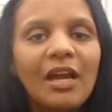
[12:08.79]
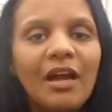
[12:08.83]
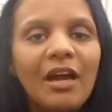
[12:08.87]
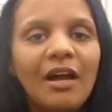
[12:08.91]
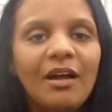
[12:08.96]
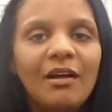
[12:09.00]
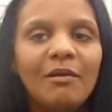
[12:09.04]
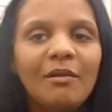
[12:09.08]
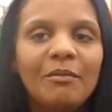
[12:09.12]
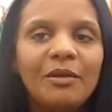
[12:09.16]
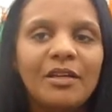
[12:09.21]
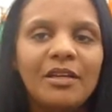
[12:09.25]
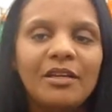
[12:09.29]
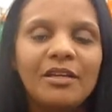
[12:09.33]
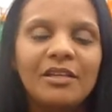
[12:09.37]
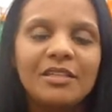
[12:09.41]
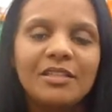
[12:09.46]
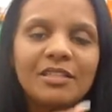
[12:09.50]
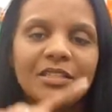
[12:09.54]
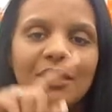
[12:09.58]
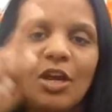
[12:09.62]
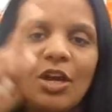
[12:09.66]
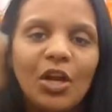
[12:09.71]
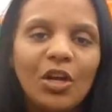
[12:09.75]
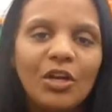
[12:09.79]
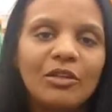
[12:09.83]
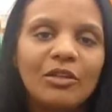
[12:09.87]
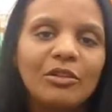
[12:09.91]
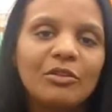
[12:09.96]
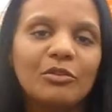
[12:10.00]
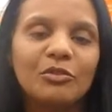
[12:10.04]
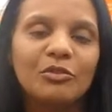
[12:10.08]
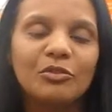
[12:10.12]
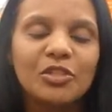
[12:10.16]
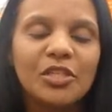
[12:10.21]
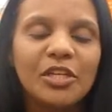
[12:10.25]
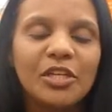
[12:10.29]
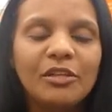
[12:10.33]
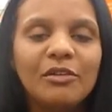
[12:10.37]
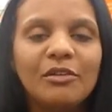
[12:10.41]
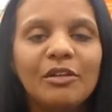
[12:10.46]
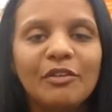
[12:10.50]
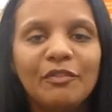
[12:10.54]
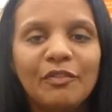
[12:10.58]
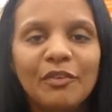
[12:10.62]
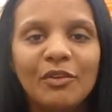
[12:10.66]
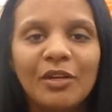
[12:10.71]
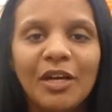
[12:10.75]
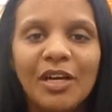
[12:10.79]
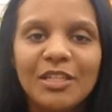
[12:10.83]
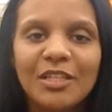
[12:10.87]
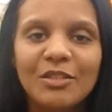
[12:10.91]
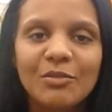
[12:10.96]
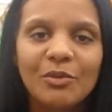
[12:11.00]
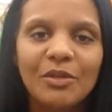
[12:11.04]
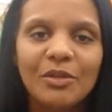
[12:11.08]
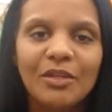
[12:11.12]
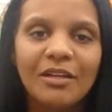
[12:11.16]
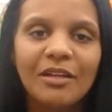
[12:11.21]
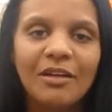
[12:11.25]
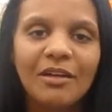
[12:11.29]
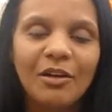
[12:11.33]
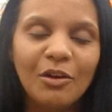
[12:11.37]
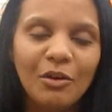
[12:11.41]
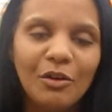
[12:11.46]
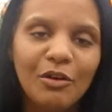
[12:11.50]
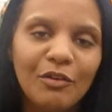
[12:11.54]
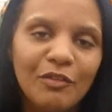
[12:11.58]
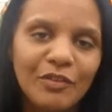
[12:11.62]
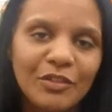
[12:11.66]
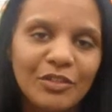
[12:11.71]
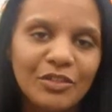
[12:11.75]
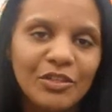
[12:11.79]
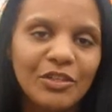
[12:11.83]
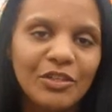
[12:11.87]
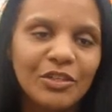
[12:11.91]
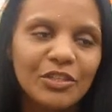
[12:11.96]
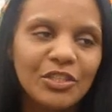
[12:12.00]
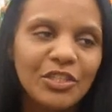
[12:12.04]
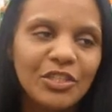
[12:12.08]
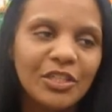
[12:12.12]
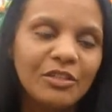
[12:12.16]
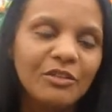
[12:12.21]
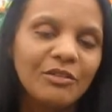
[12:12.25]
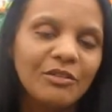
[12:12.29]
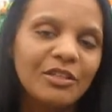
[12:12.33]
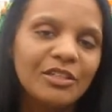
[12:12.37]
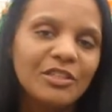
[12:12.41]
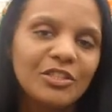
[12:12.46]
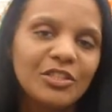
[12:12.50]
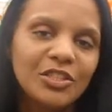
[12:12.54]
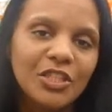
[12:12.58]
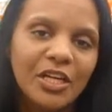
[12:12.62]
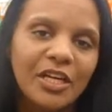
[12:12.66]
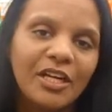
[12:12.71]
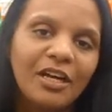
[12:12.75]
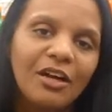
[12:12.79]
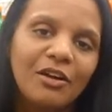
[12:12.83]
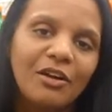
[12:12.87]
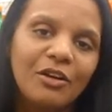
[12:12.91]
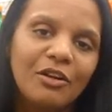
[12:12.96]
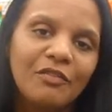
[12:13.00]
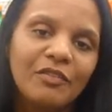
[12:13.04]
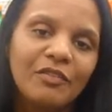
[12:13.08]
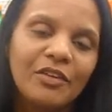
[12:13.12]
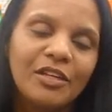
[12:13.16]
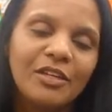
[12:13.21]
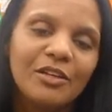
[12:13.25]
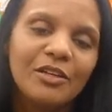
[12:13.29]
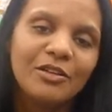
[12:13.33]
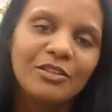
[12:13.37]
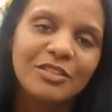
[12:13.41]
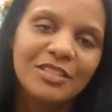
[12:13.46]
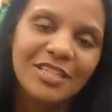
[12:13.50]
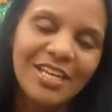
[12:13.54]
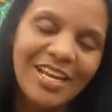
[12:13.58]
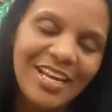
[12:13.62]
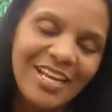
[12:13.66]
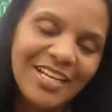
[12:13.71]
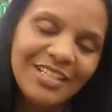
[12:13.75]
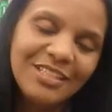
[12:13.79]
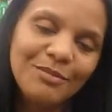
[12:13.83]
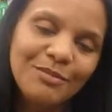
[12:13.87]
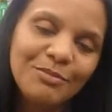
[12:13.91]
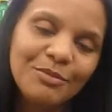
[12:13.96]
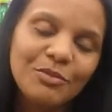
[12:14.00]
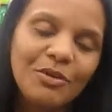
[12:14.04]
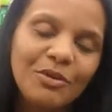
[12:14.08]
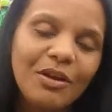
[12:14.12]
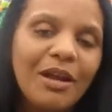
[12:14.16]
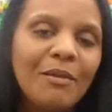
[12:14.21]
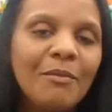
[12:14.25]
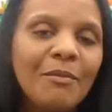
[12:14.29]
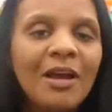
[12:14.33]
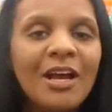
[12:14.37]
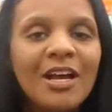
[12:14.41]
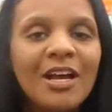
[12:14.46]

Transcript: and it's her little channel if you guys want to go over to her channel and check out her videos and subscribe.